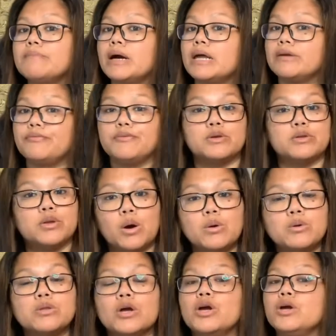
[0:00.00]
But if you
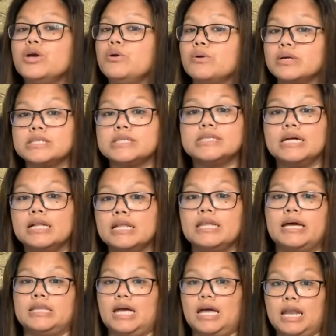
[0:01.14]
don't, you are still
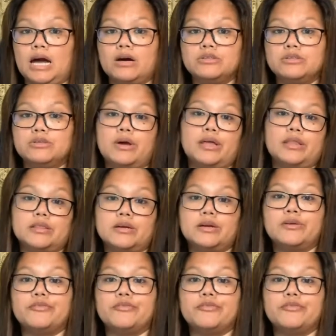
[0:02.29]
not allowed to enter the